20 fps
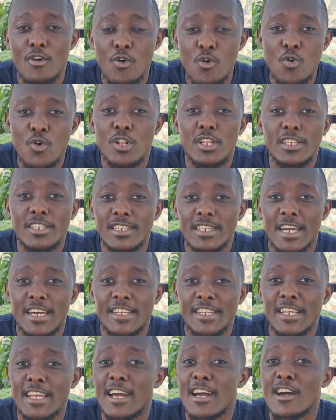own
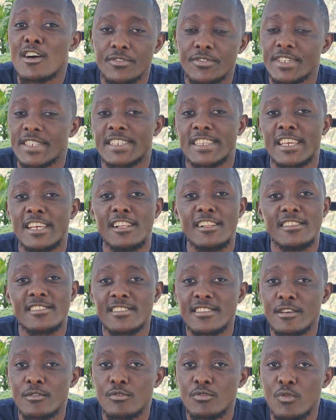career or the skills
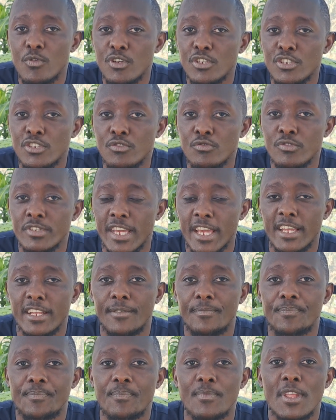they would want to gain.